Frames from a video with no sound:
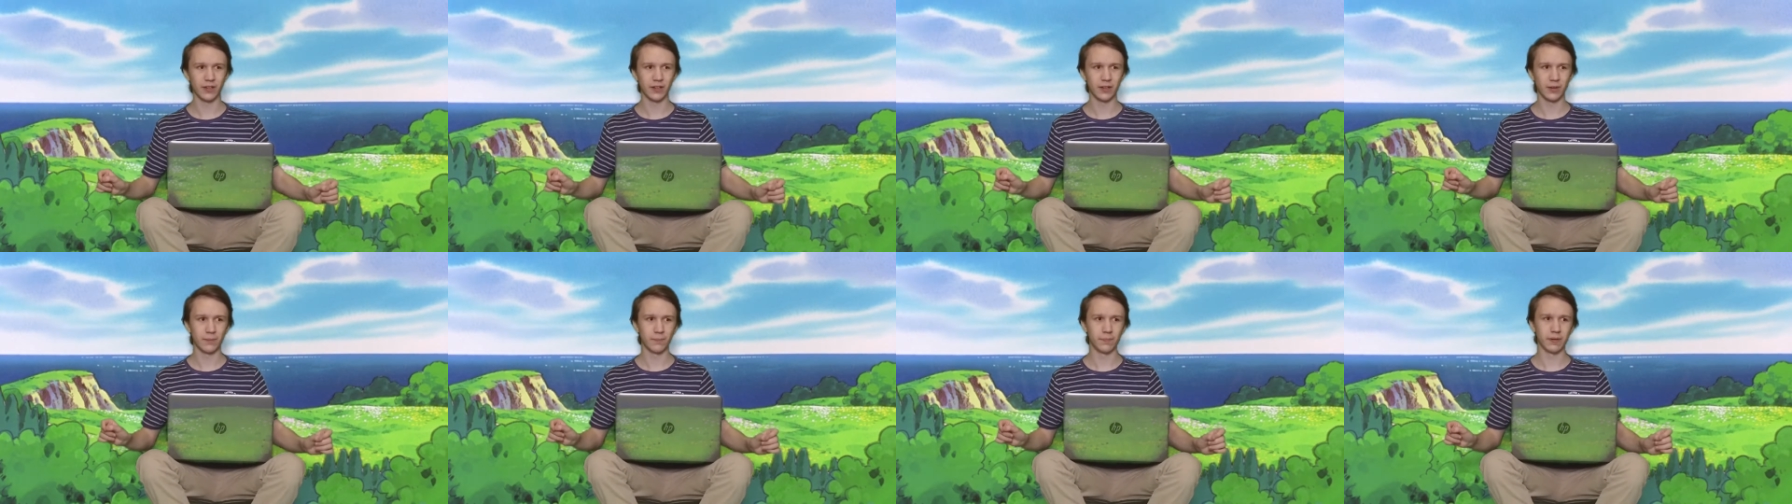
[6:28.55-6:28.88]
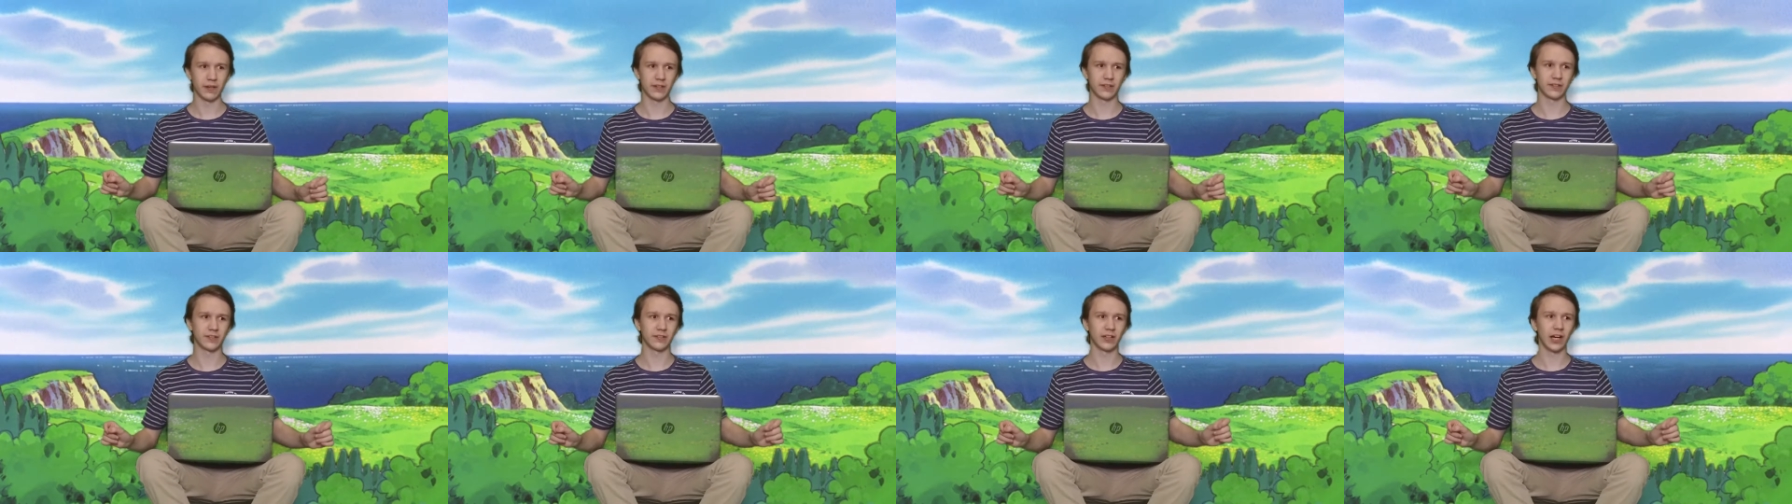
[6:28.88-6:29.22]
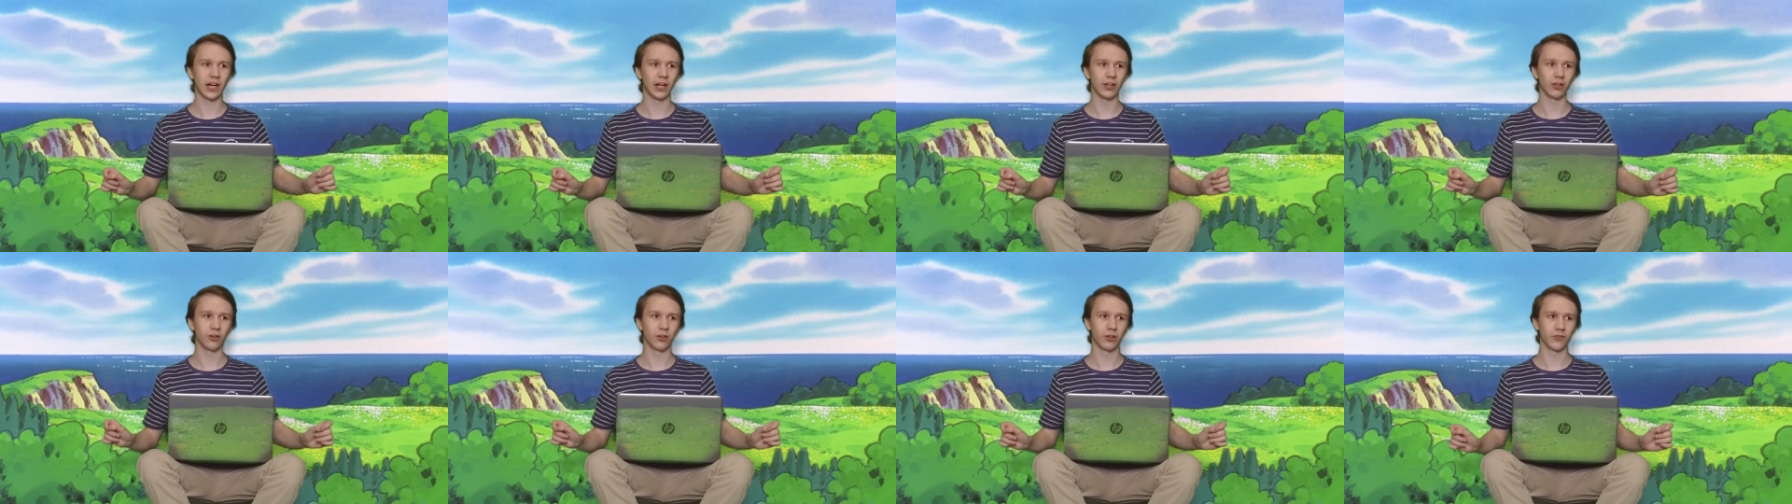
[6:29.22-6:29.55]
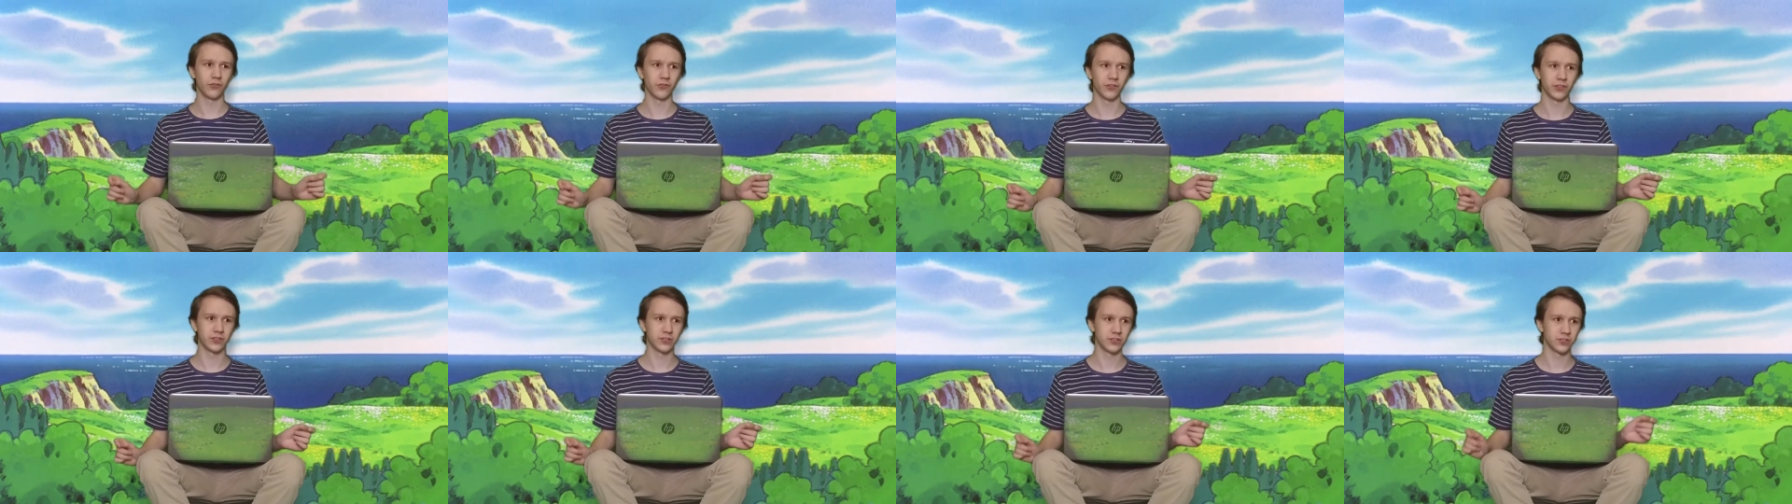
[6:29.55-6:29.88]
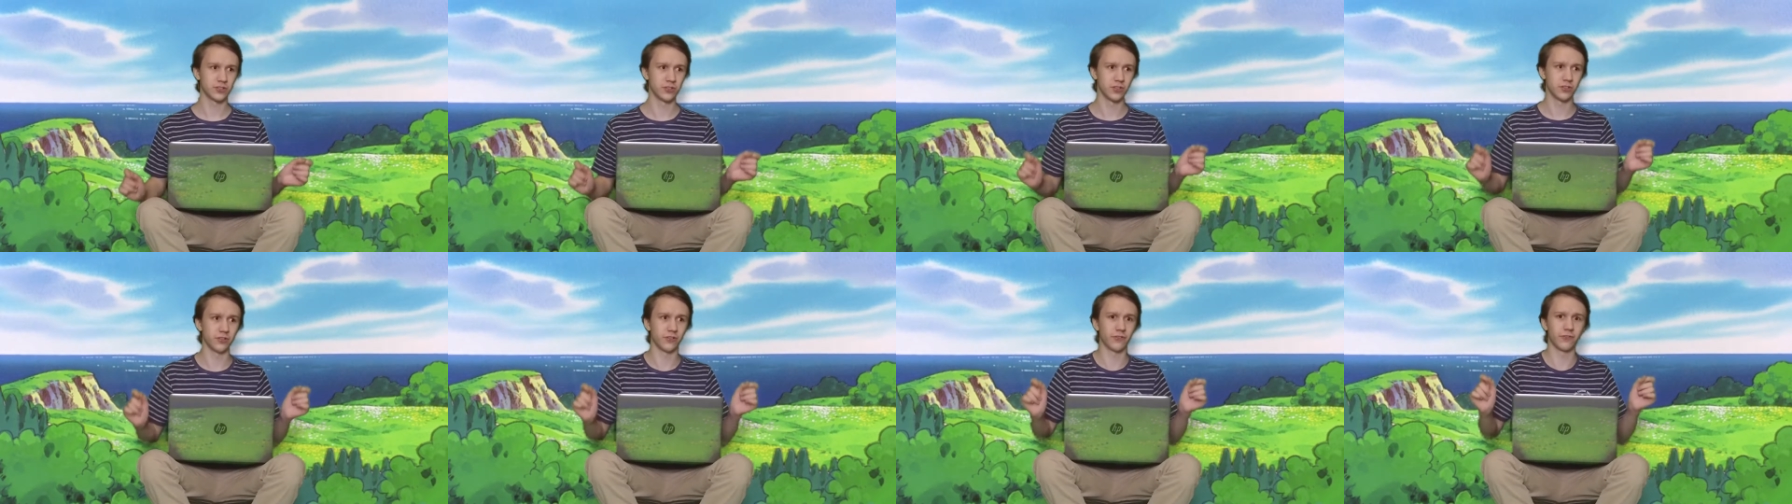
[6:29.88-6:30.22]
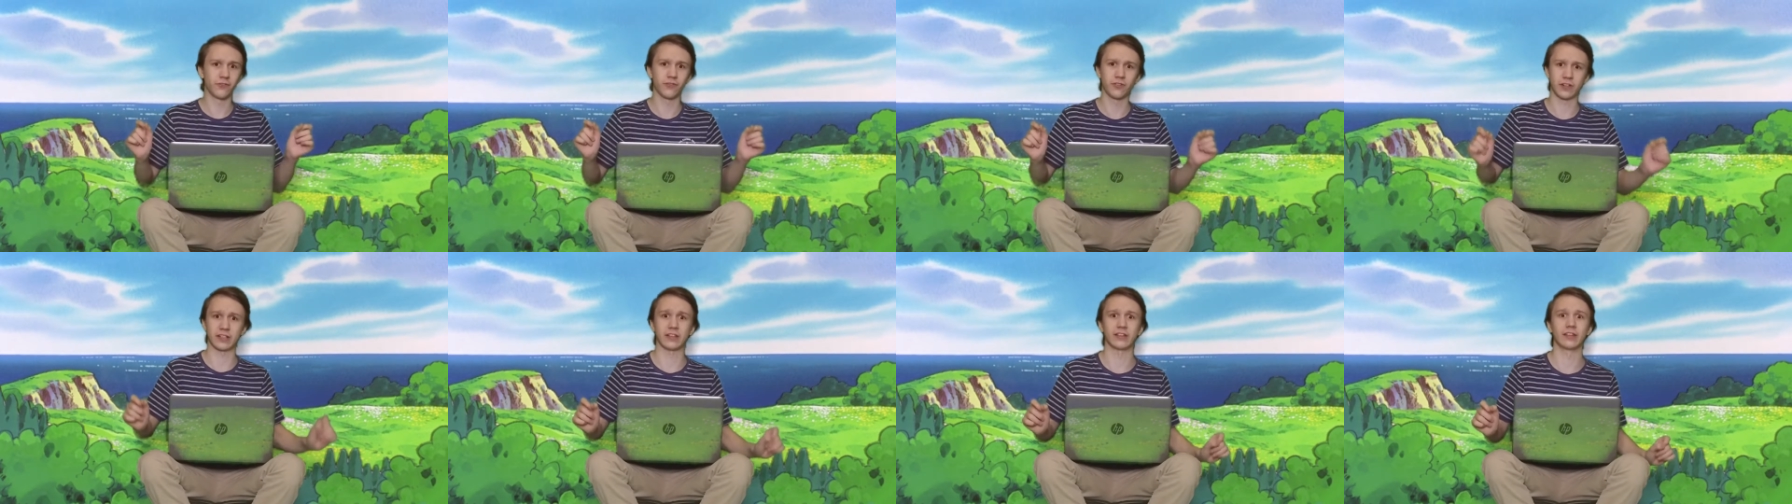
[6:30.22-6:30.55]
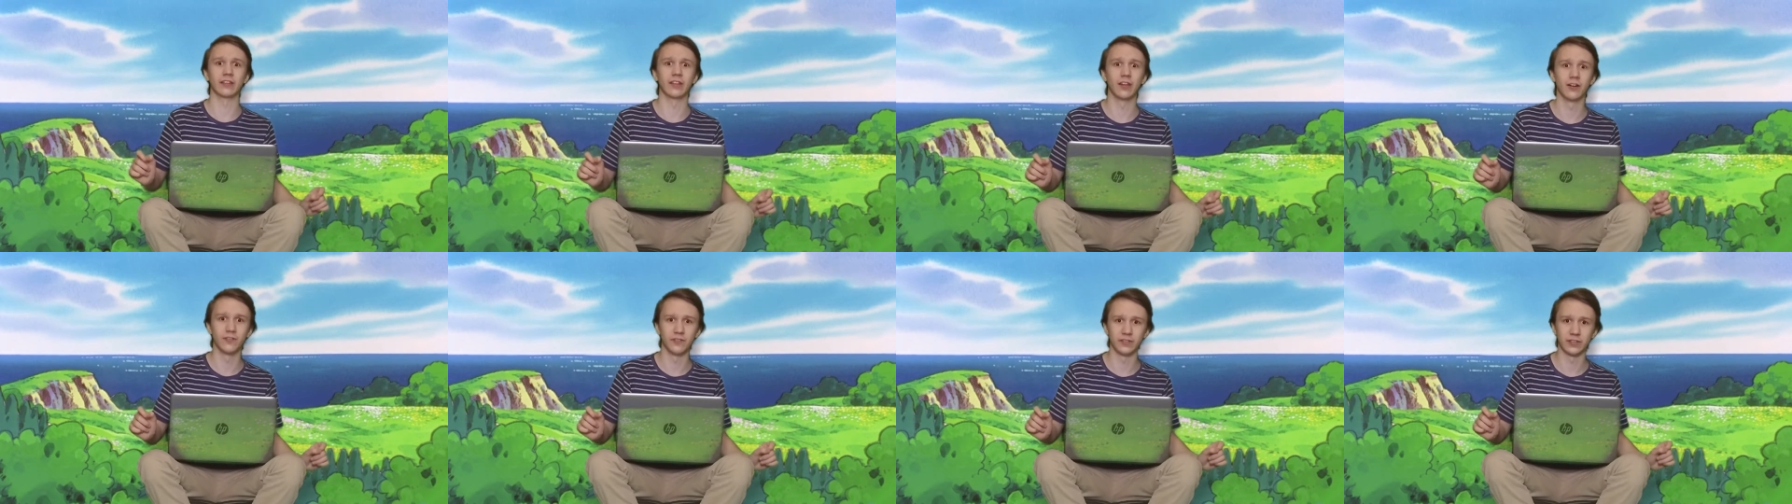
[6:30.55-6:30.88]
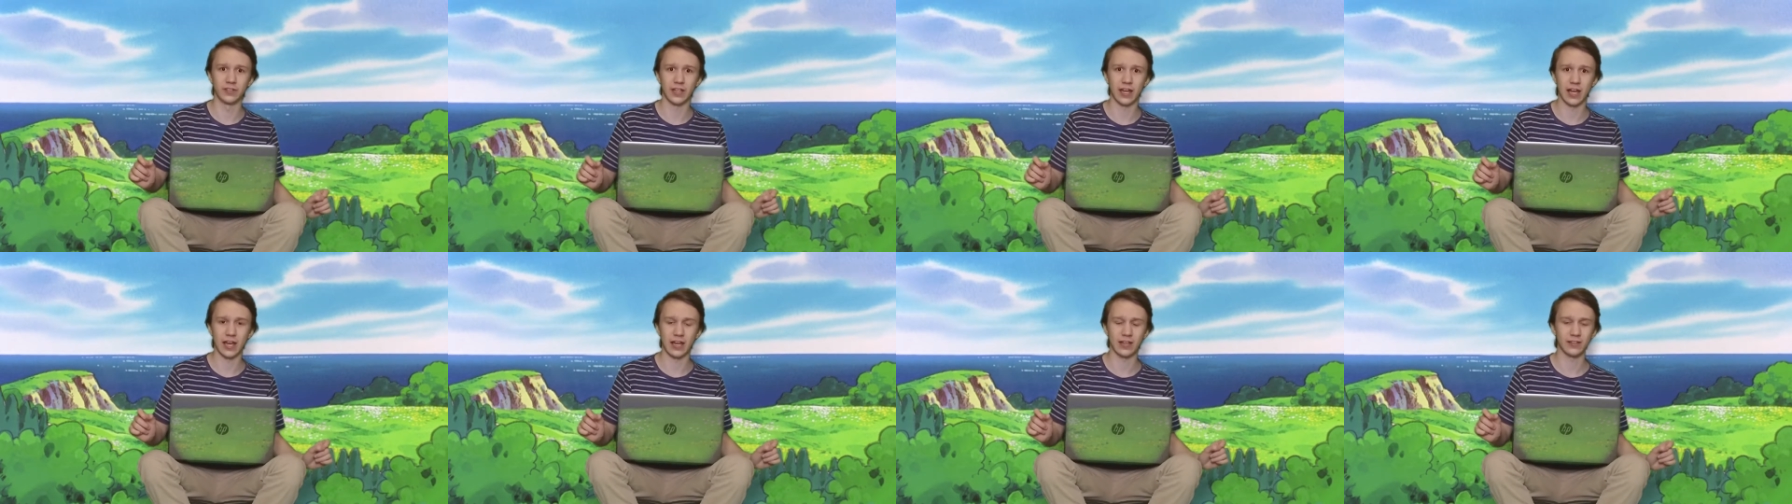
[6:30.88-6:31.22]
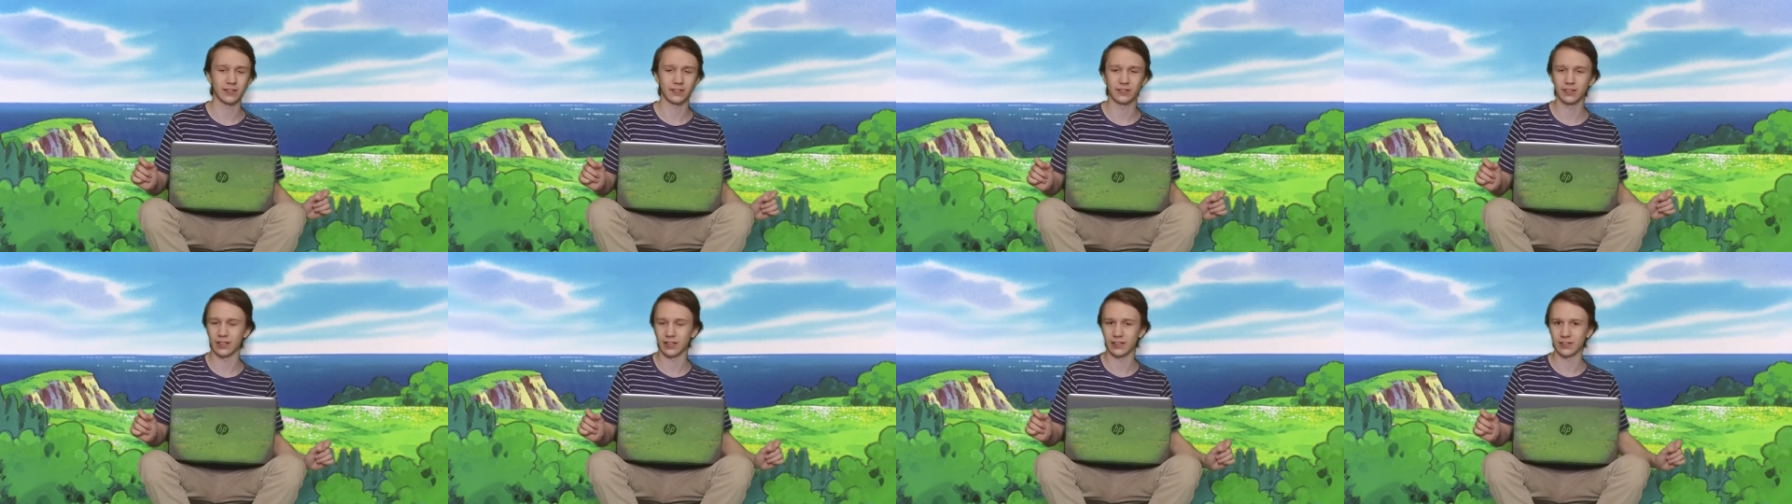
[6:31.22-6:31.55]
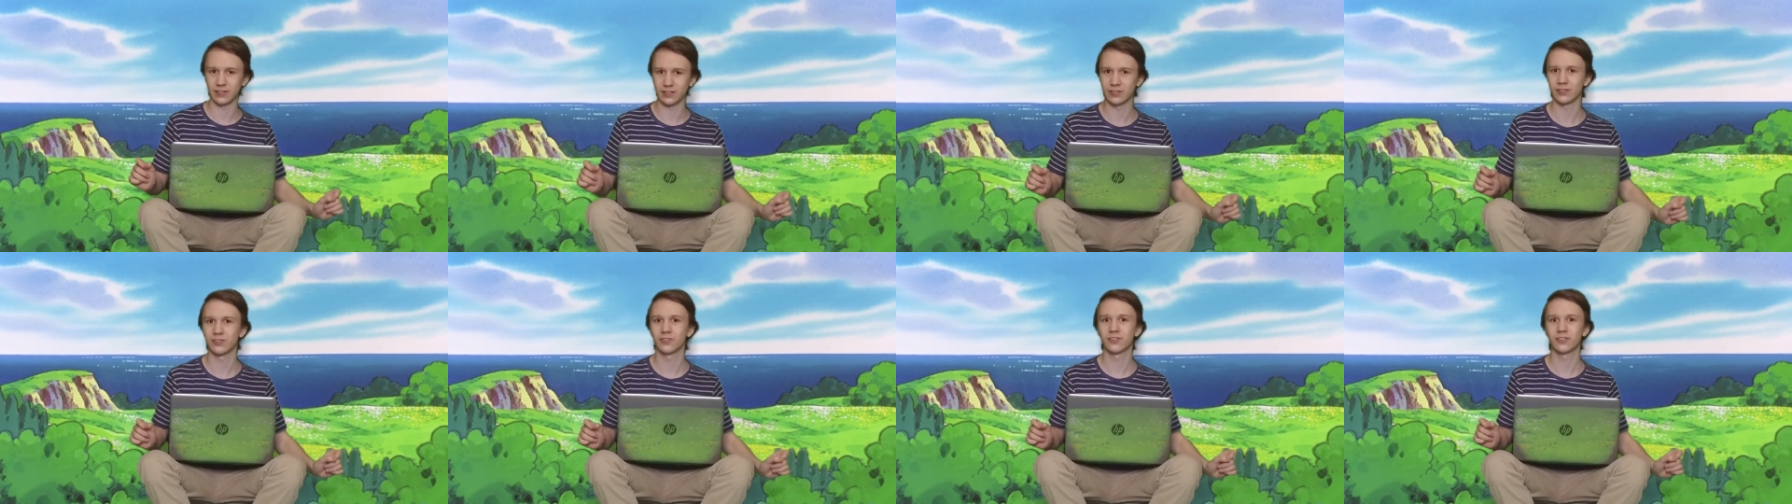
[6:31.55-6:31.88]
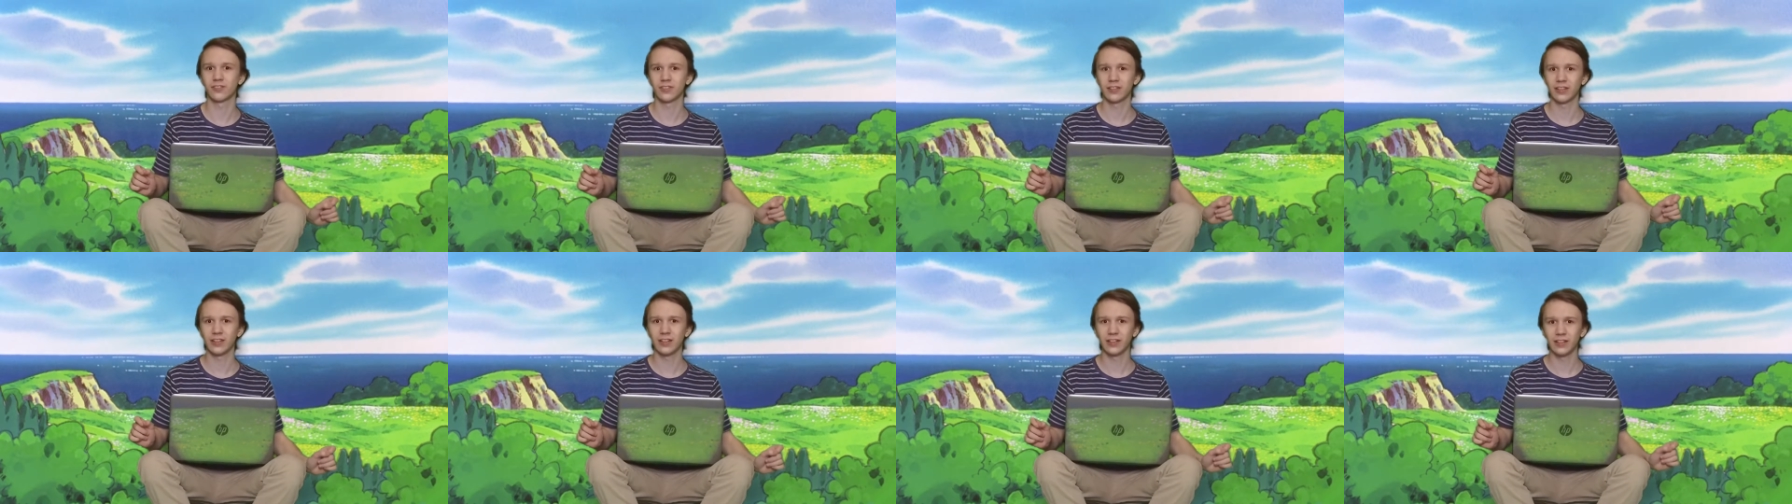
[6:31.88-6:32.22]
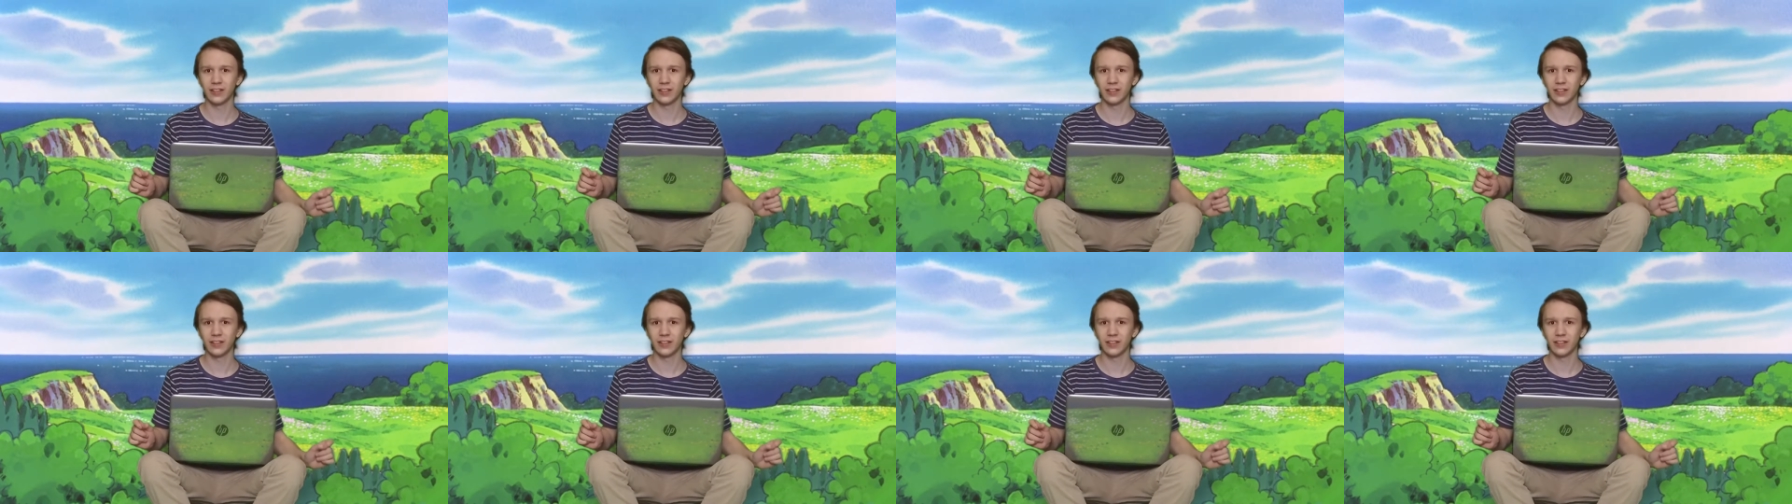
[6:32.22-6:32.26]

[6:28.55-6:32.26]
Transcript: but his dialogue convinces you to freaking love his ass. Like, seriously?